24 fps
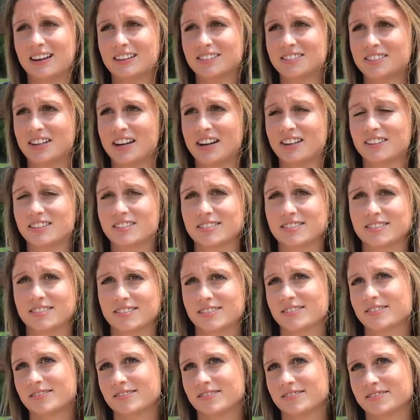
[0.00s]
Snakes.
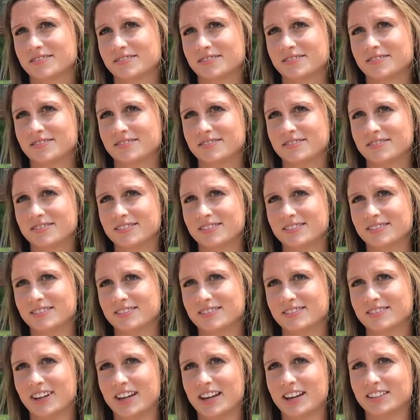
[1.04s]

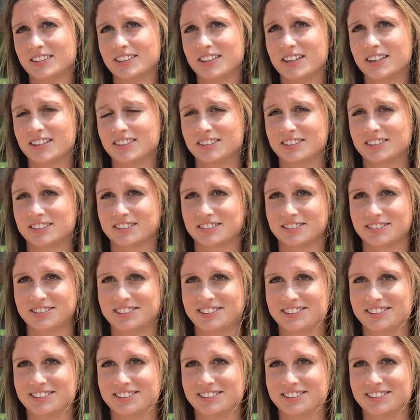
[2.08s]
I hate snakes.